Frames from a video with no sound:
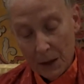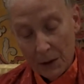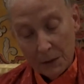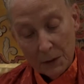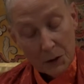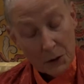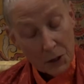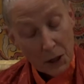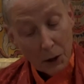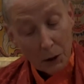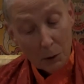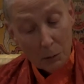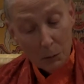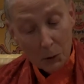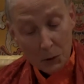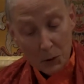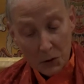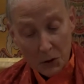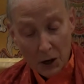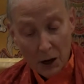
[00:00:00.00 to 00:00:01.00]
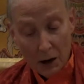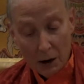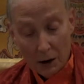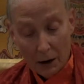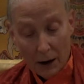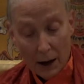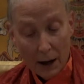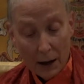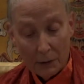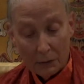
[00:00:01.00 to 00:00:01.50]
The terrible Tsar
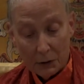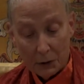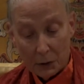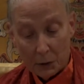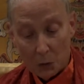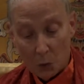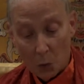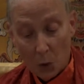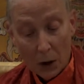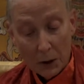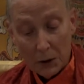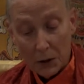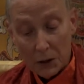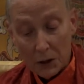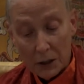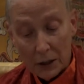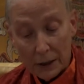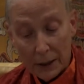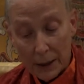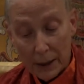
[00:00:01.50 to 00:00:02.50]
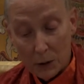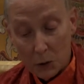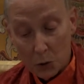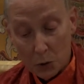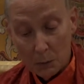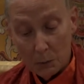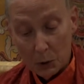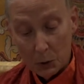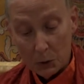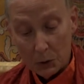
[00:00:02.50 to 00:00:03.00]
Ivan wanted to lay
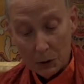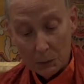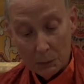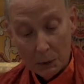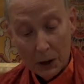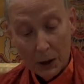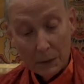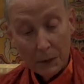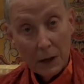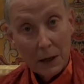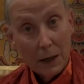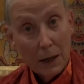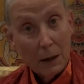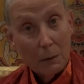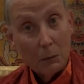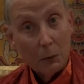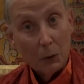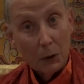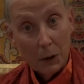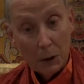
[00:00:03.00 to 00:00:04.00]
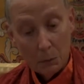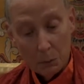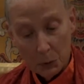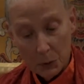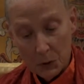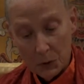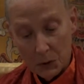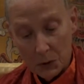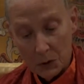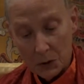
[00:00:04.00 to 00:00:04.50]
tribute upon the neighboring
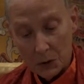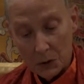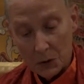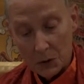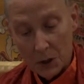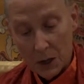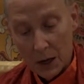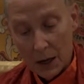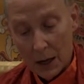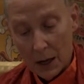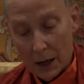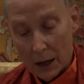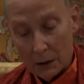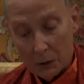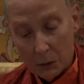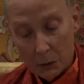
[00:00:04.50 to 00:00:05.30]
princes and